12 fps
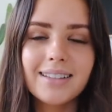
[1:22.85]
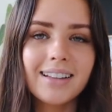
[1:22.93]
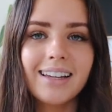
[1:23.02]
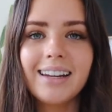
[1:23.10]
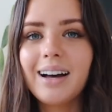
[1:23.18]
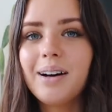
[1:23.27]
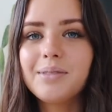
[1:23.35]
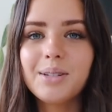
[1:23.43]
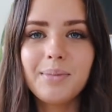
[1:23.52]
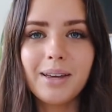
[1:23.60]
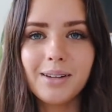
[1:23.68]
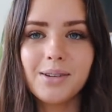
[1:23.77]
cleaning up, just
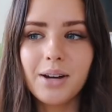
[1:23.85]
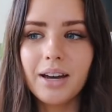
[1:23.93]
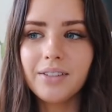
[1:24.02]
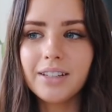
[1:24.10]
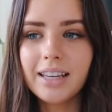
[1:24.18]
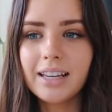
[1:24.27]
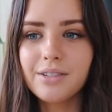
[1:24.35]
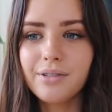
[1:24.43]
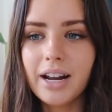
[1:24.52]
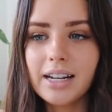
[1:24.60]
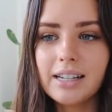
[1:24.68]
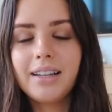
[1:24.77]
making sure everything is ready.